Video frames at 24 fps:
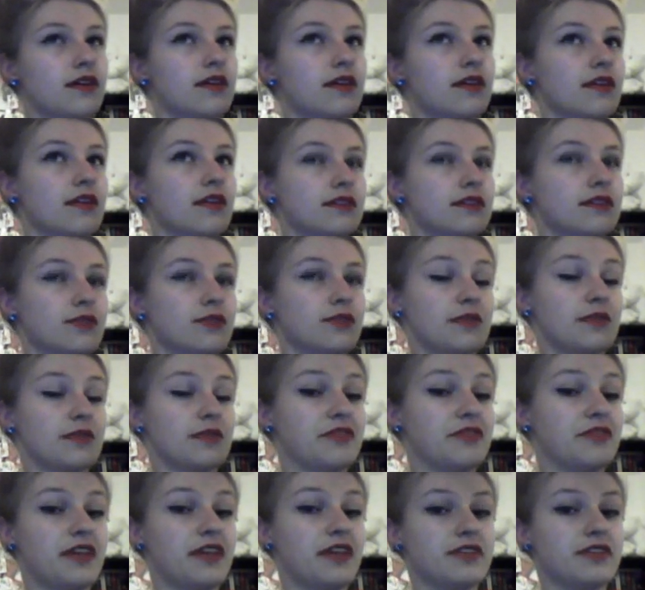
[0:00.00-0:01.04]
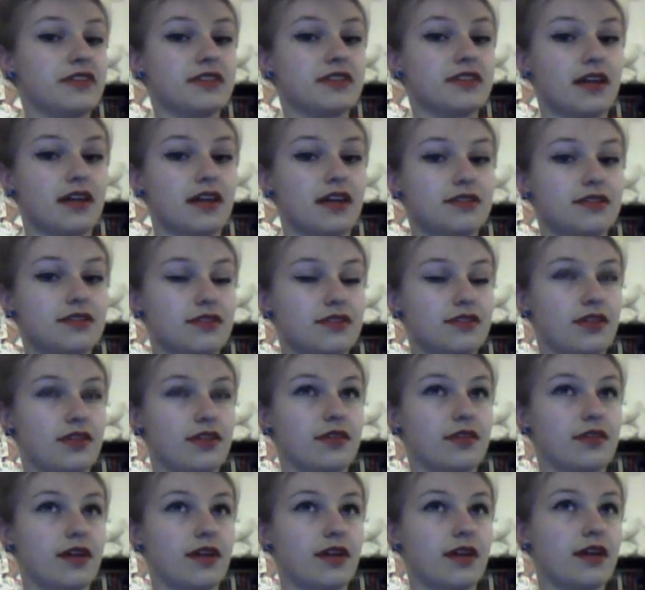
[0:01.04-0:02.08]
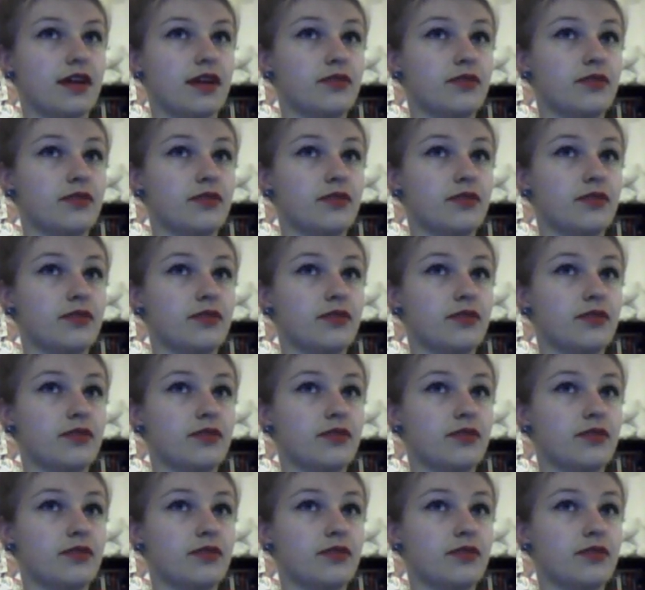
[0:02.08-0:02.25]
This is one of my favourite styles to do. I'm